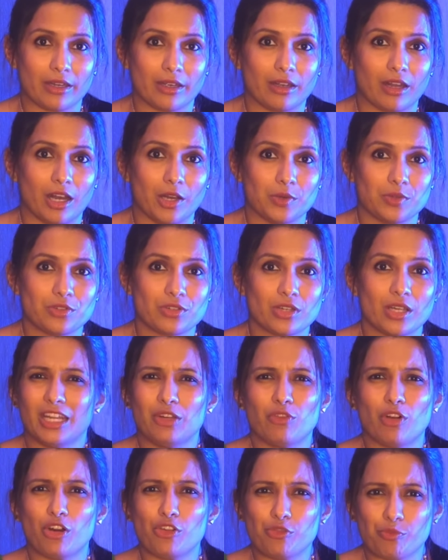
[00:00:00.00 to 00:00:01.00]
account
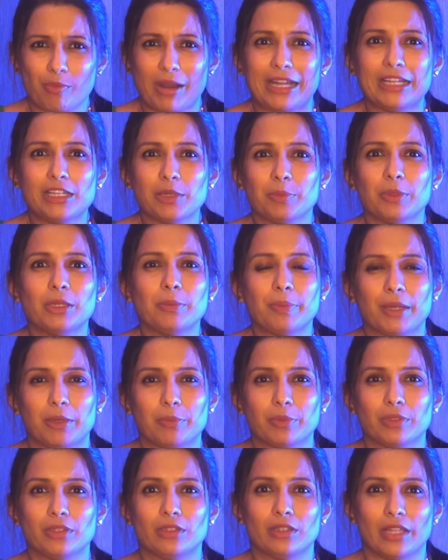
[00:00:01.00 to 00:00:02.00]
involve multiple
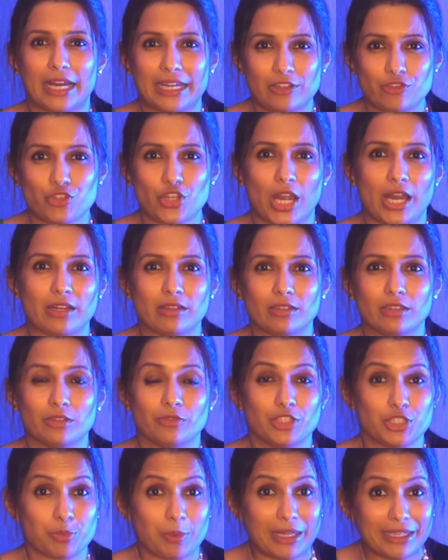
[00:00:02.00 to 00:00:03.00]
people and channel,
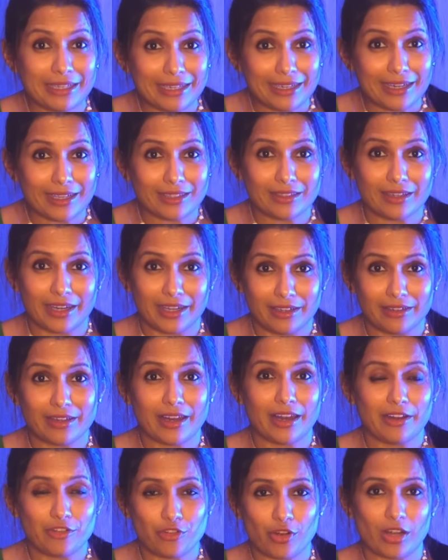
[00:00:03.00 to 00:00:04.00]
which may delay the
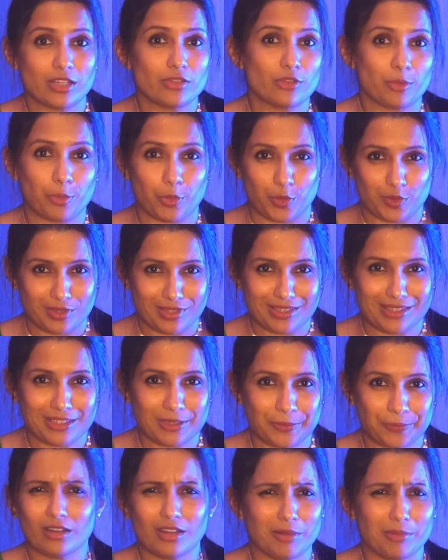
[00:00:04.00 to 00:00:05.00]
entire transfer process.
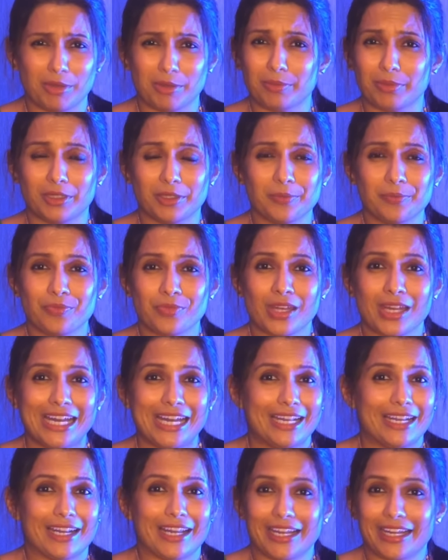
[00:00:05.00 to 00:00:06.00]
Remember,
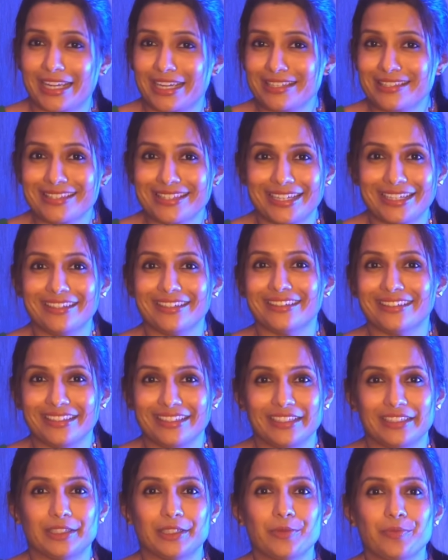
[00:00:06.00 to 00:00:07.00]
like I said
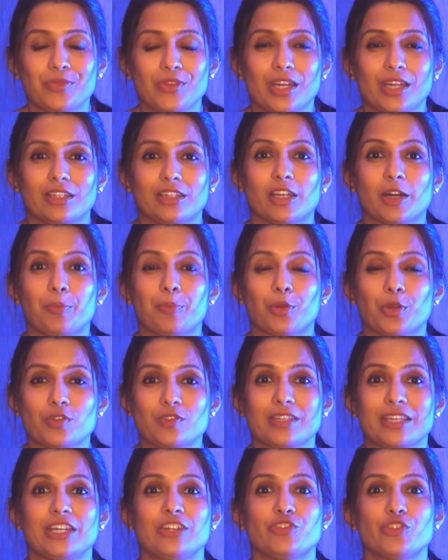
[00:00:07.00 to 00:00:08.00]
earlier, the
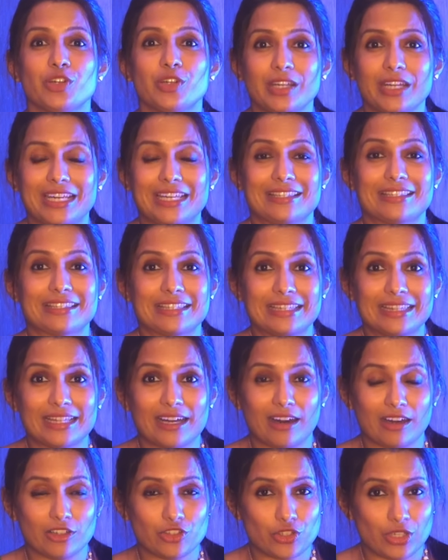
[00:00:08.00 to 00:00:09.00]
procedure is
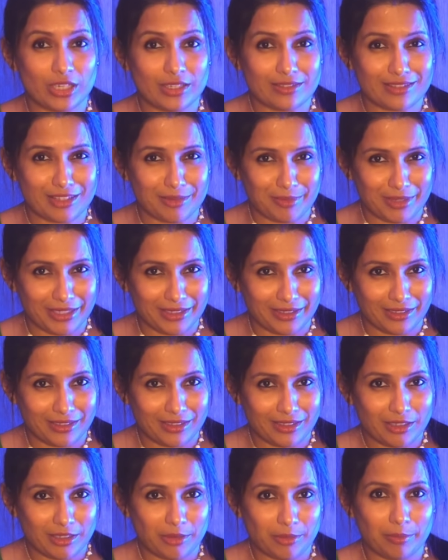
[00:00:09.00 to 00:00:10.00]
largely similar,
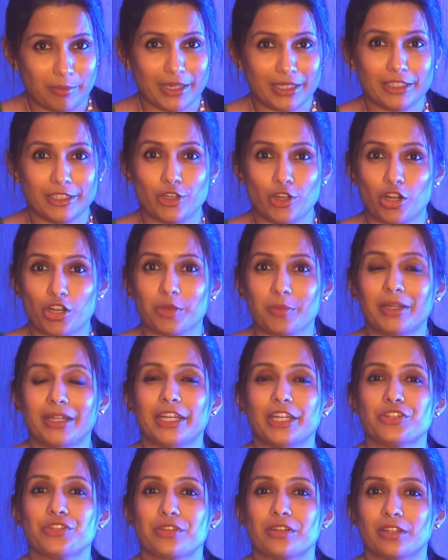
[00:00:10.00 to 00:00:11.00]
but the
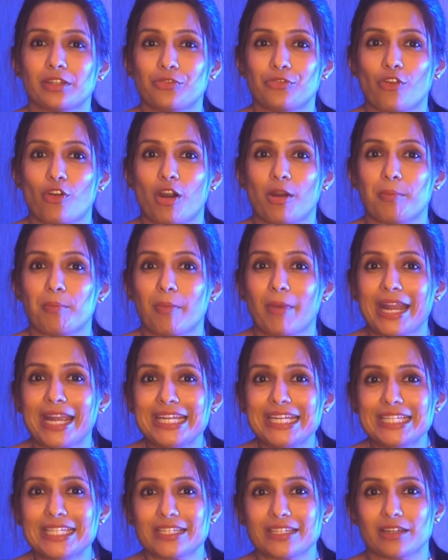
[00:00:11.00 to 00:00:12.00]
documentation in the form
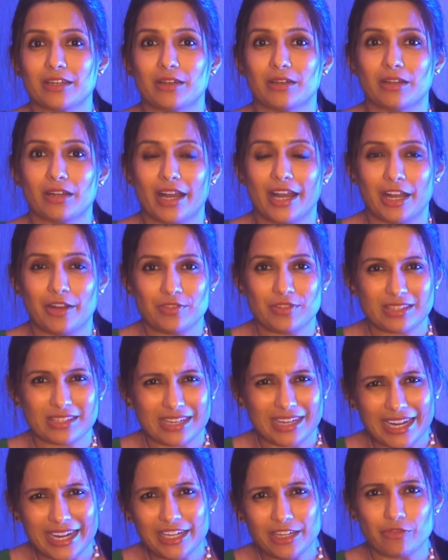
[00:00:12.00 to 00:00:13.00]
might have
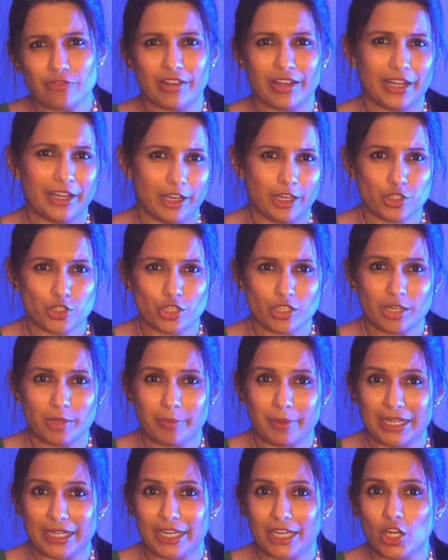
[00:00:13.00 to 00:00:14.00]
slight variation
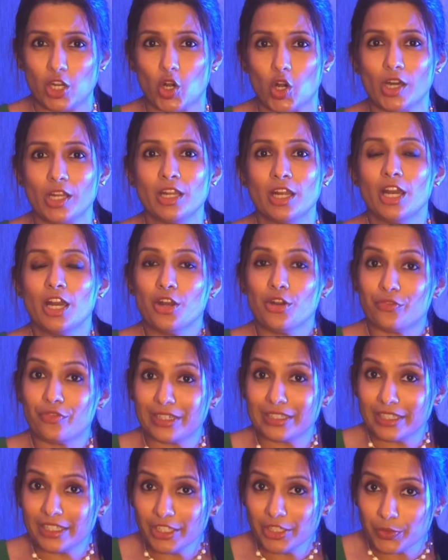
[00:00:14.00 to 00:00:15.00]
depending on
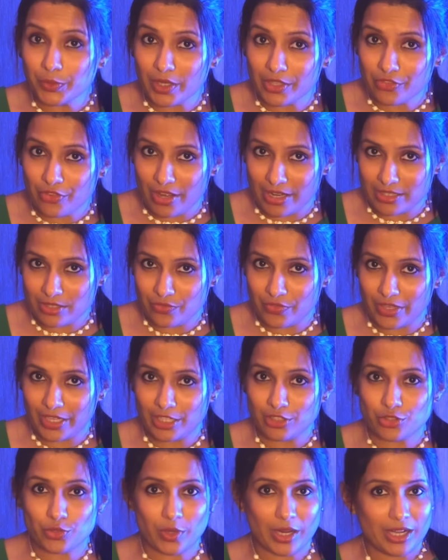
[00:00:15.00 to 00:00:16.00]
whether you are
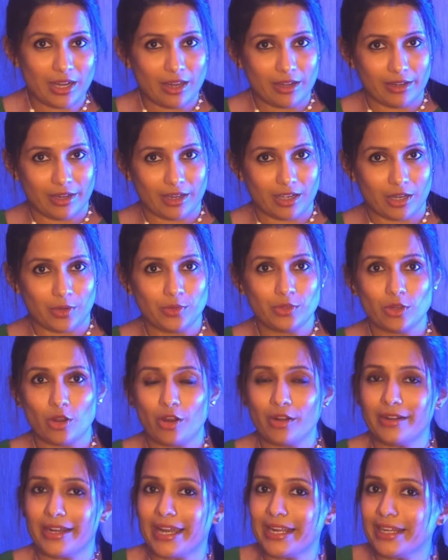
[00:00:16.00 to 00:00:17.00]
transferring to an NRE account
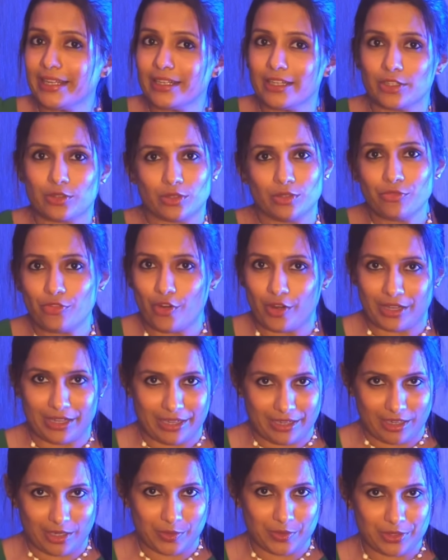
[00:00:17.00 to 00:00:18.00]
or directly to the foreign
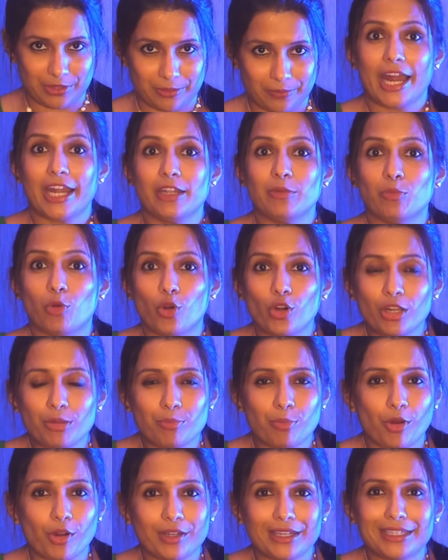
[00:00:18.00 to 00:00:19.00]
account, and more
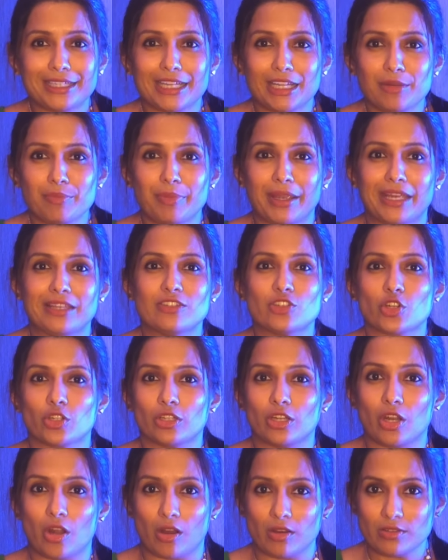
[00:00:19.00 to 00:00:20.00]
importantly based on
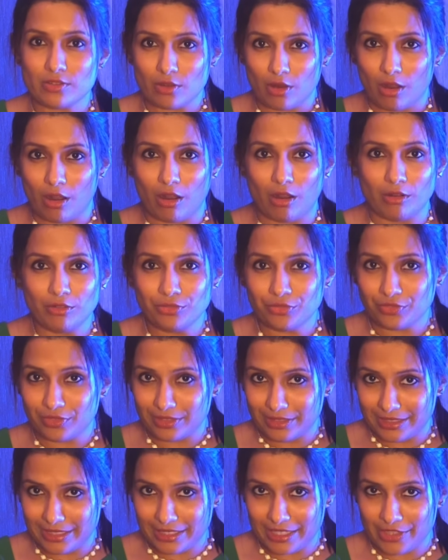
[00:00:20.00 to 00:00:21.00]
the laws of
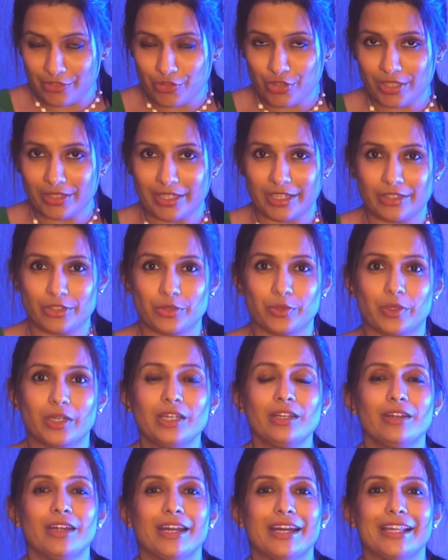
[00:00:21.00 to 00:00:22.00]
the country that you are
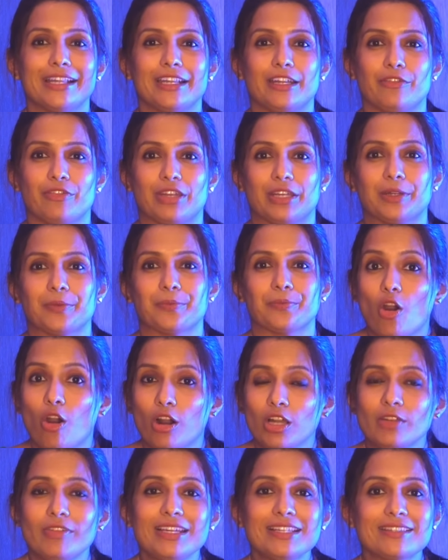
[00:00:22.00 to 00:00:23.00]
living.
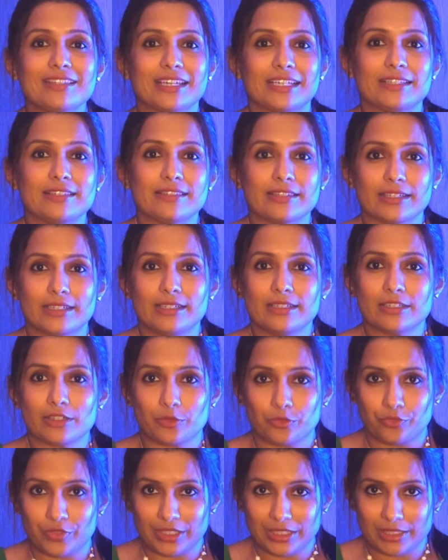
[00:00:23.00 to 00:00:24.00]
Always consult
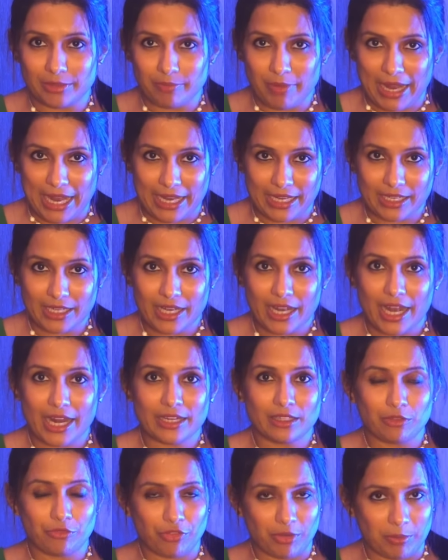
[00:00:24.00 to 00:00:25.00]
with the bank
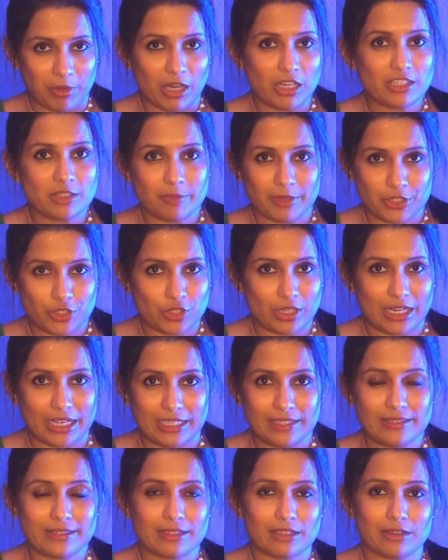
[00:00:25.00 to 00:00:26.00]
and the FEMA
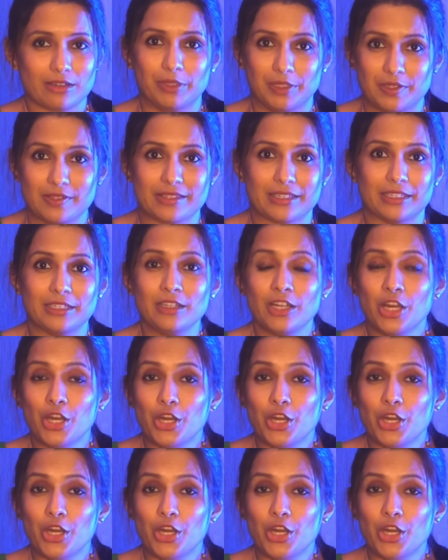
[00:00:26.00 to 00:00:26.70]
specialized person